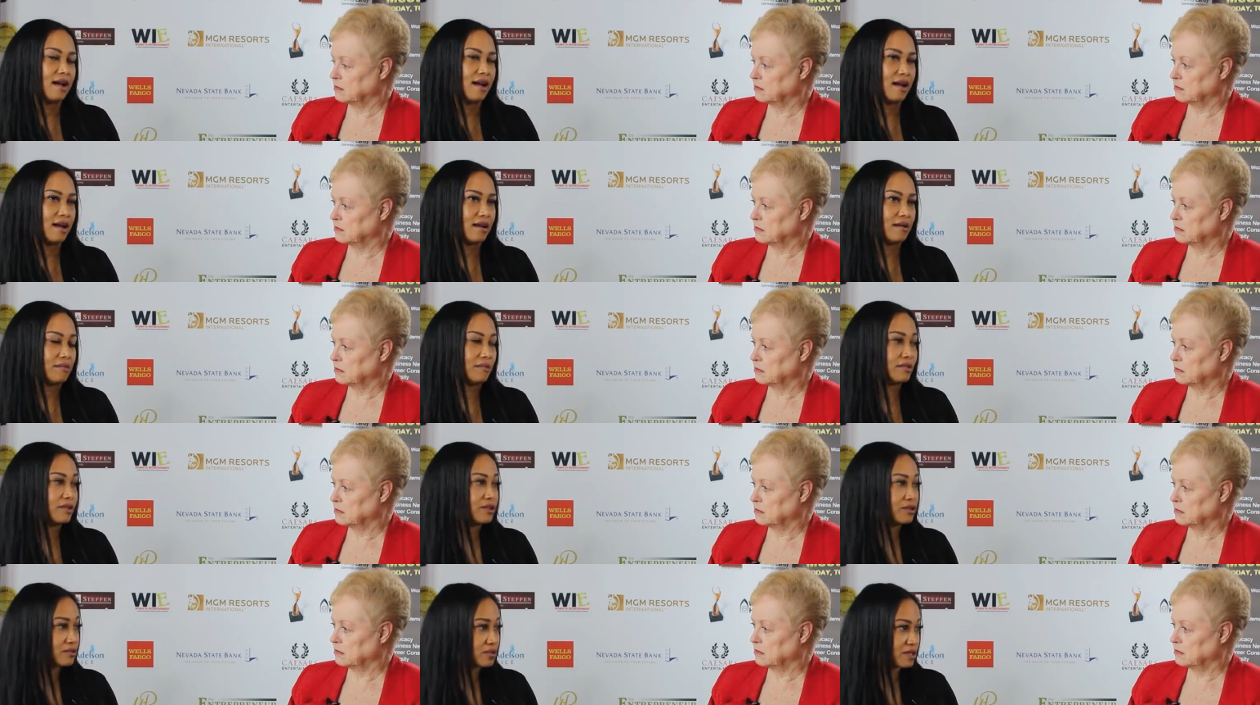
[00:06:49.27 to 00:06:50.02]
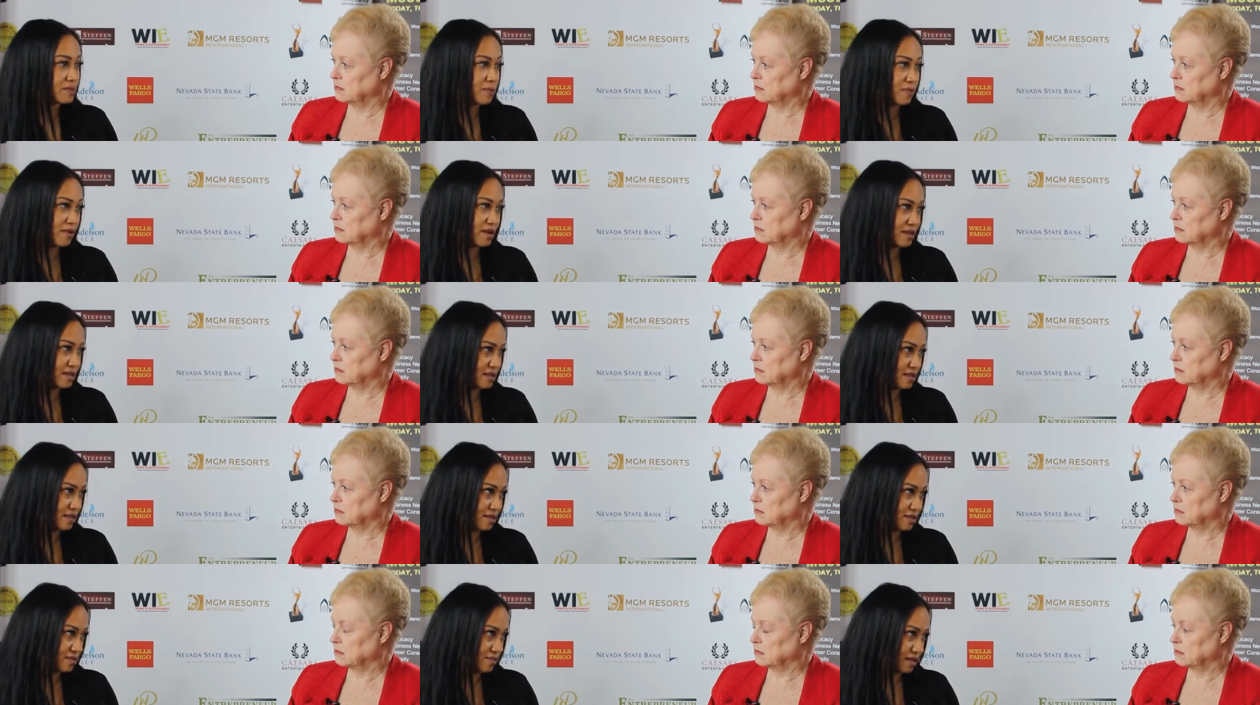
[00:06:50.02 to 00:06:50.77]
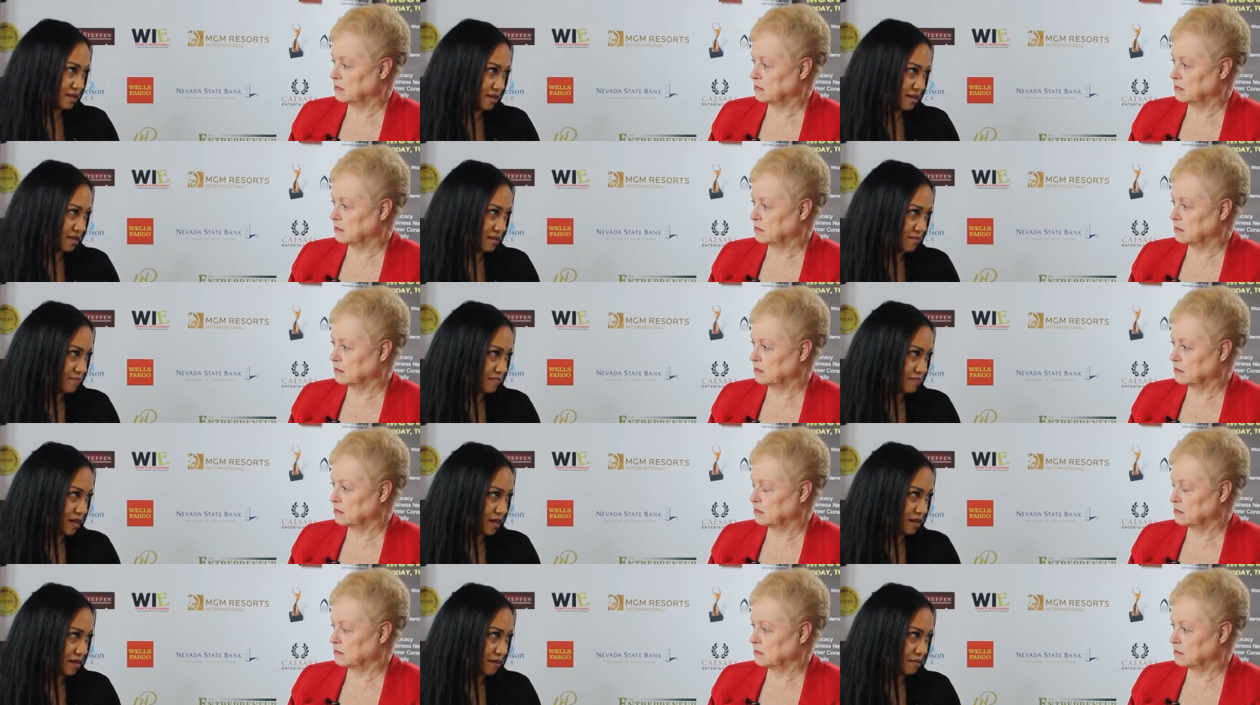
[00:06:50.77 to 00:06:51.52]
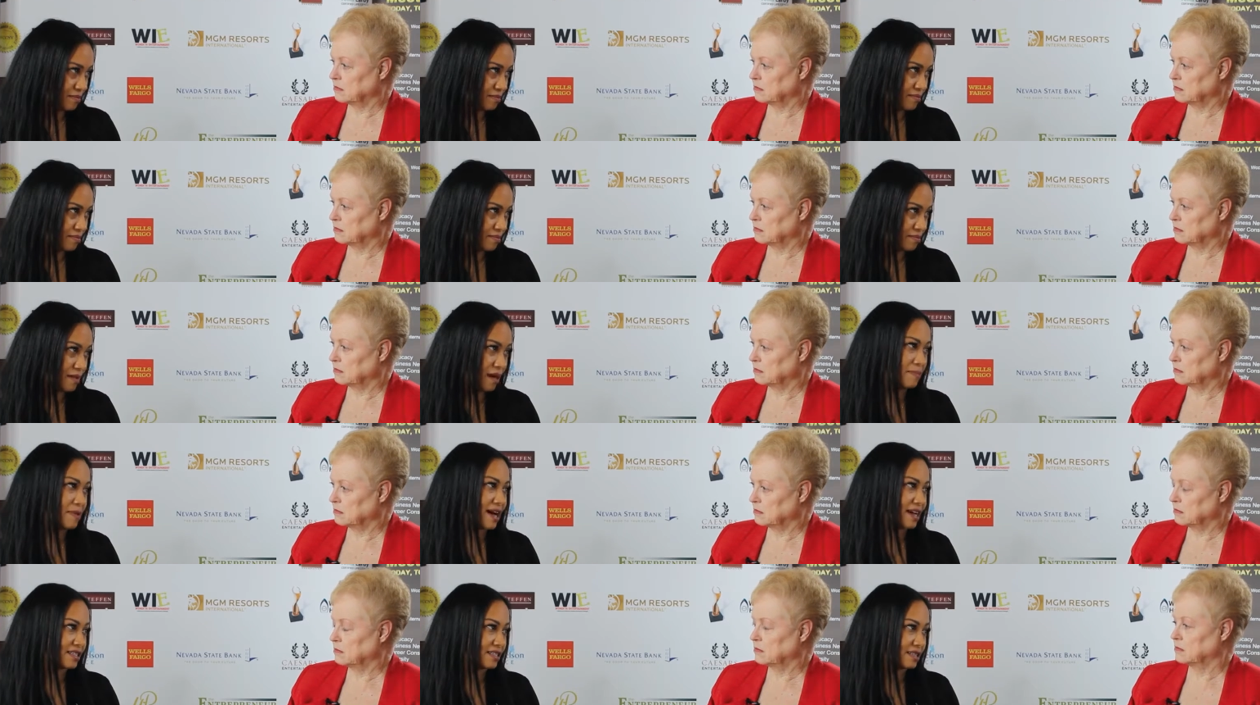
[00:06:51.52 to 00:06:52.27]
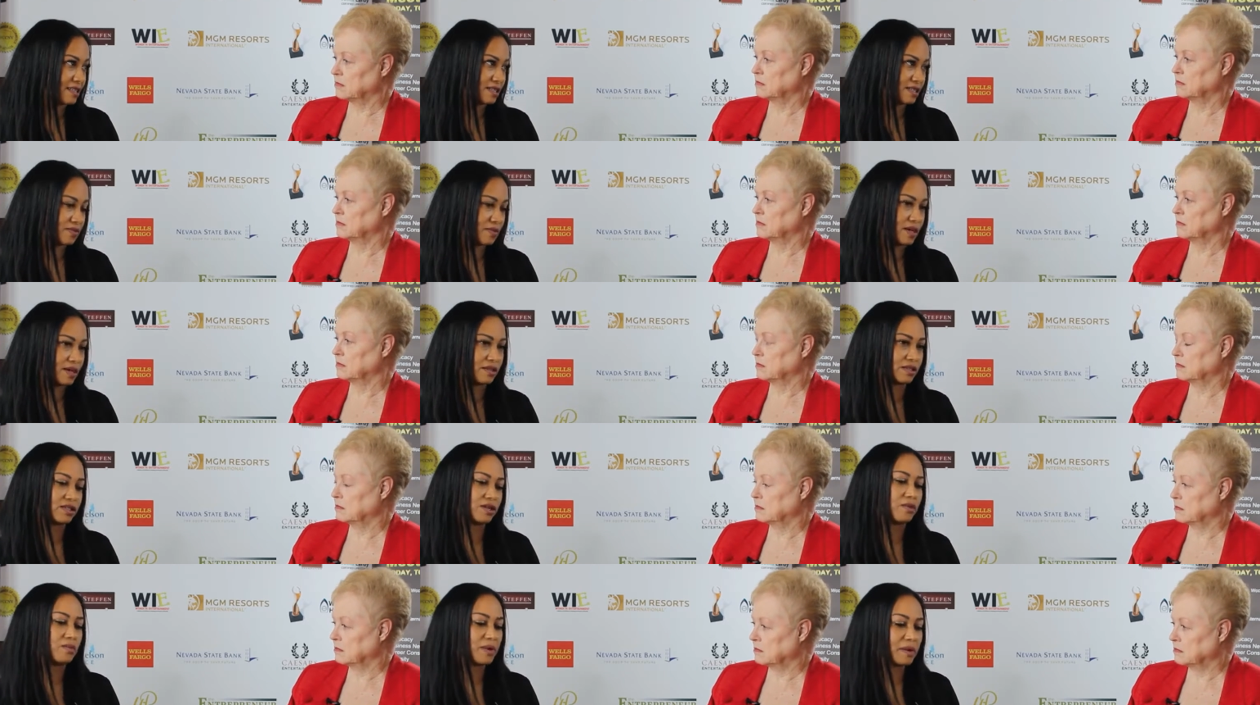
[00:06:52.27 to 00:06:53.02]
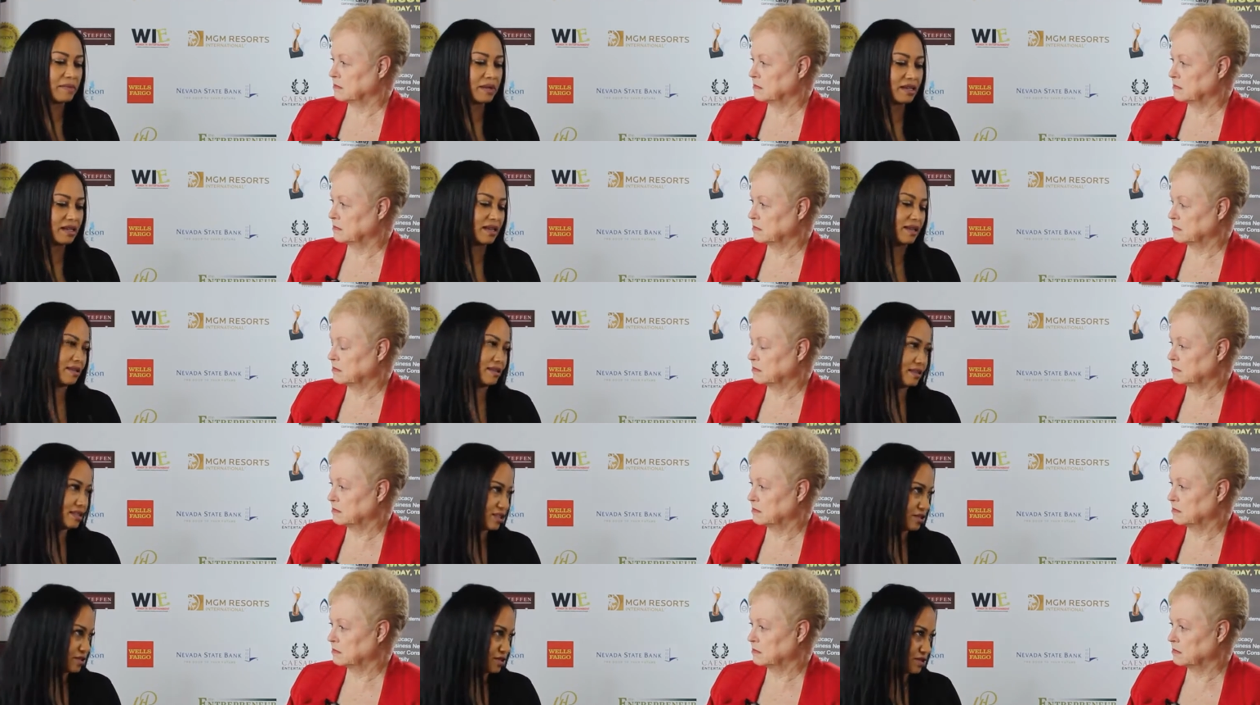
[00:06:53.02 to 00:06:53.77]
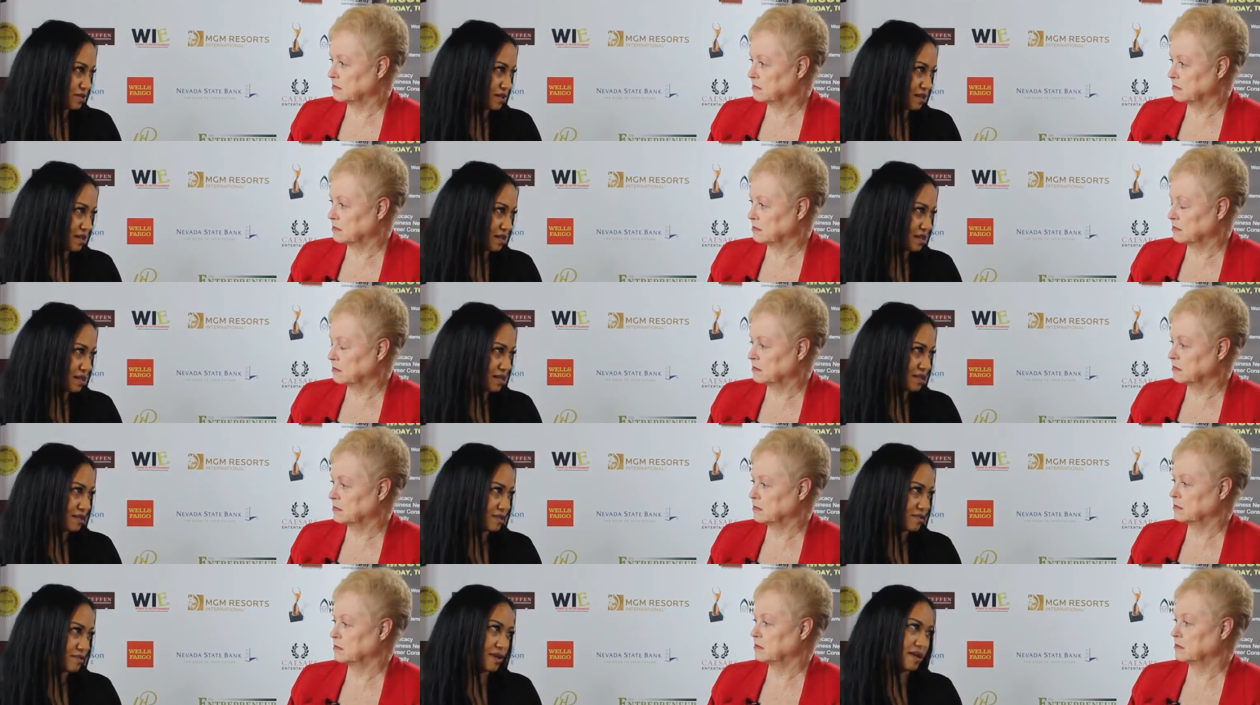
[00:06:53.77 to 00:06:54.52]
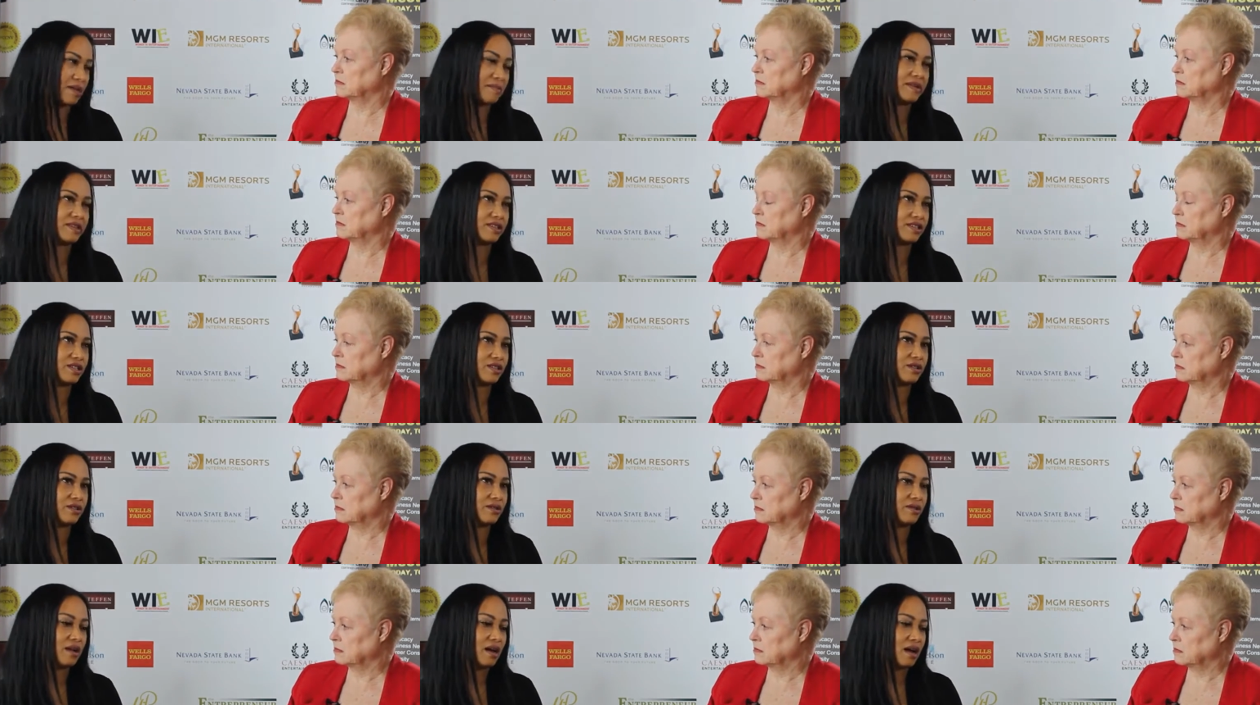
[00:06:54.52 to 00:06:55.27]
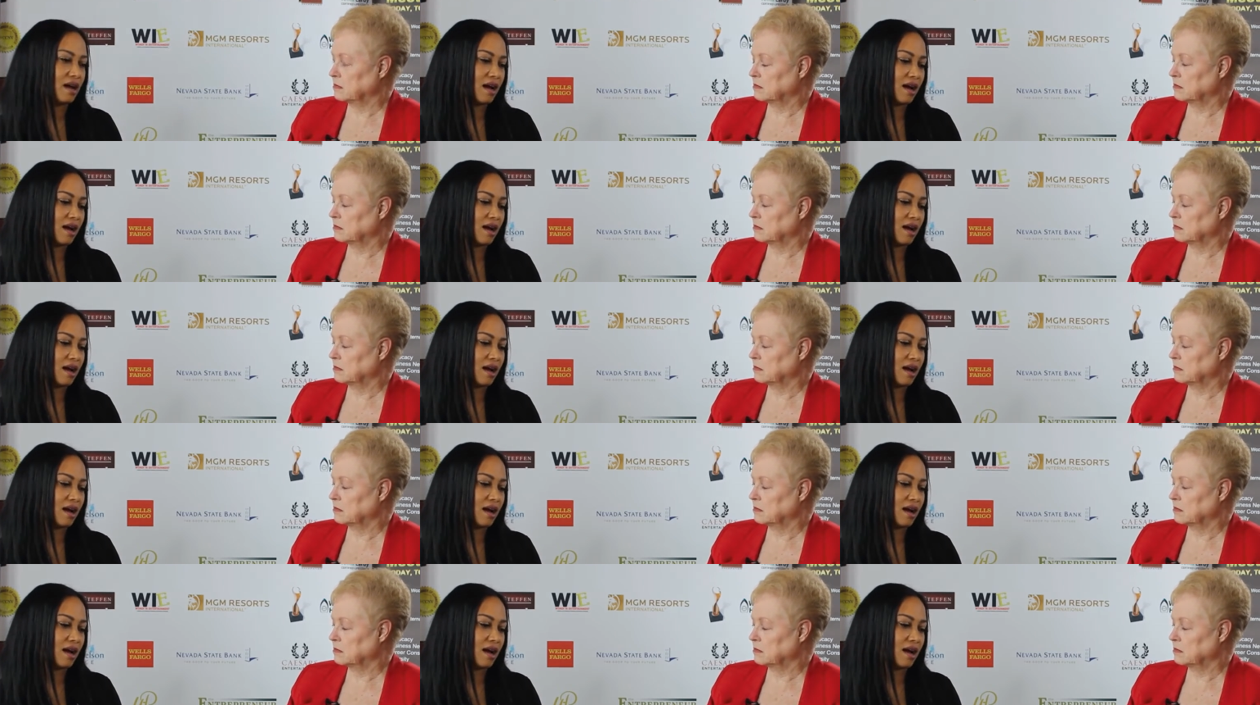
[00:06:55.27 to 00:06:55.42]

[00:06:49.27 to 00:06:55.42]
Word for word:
Speaker 1: Um, youth sports is really um, my passion as well. So, women and the children is what I'm into.